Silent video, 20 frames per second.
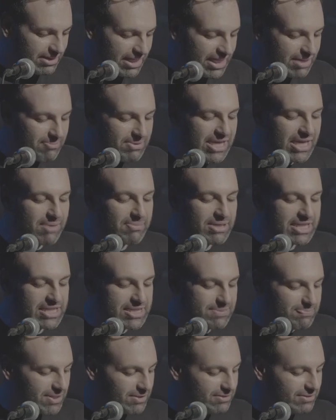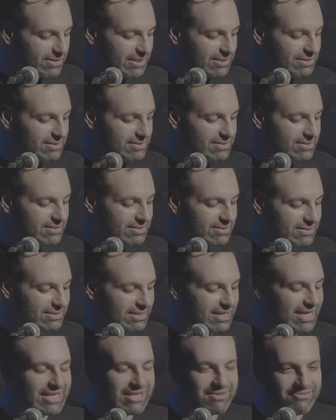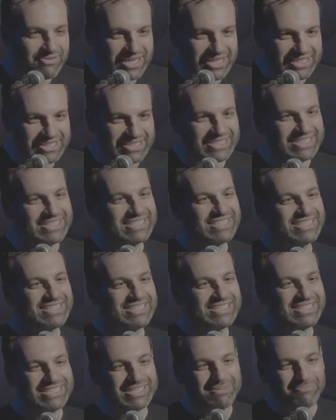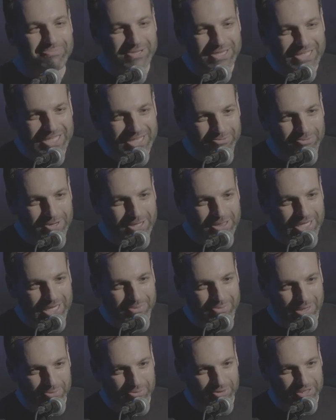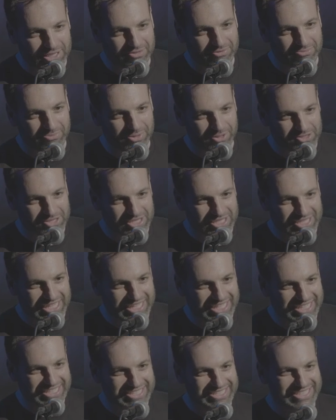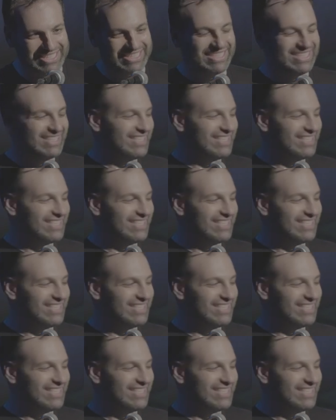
It had become an experience, an event, complete with commemorative merchandise.